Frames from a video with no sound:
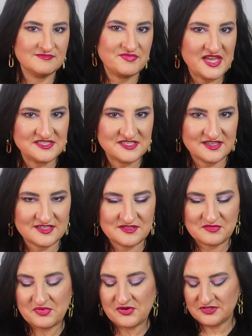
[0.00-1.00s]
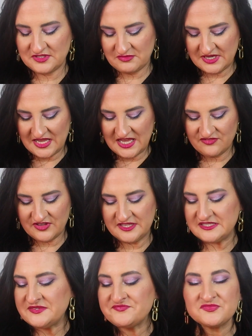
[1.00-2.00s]
better at some point in my life.
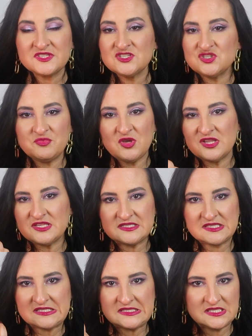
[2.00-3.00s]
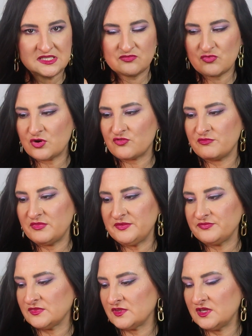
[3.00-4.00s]
And to be honest, this didn't work for me,
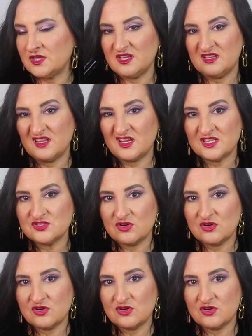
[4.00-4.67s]
like at